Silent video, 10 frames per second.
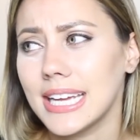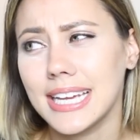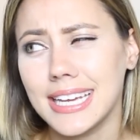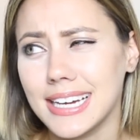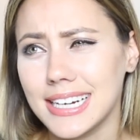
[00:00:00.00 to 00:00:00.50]

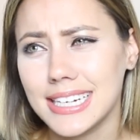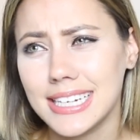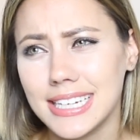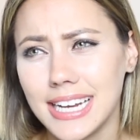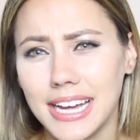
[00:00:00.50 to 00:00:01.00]

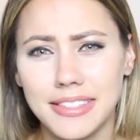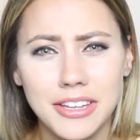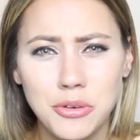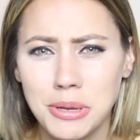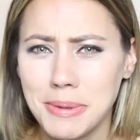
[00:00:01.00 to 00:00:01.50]
and I
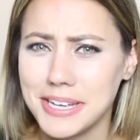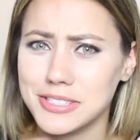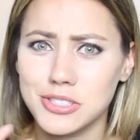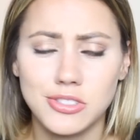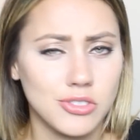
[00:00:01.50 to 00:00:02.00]
think you can
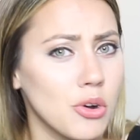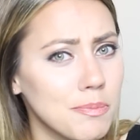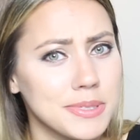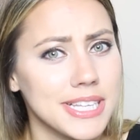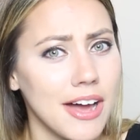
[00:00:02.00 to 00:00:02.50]
make
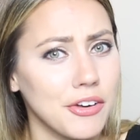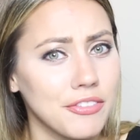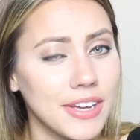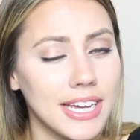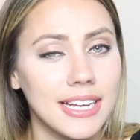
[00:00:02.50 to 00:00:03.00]
soaps out
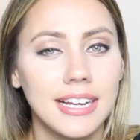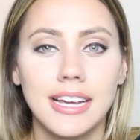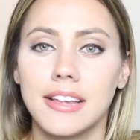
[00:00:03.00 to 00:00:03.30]
of it.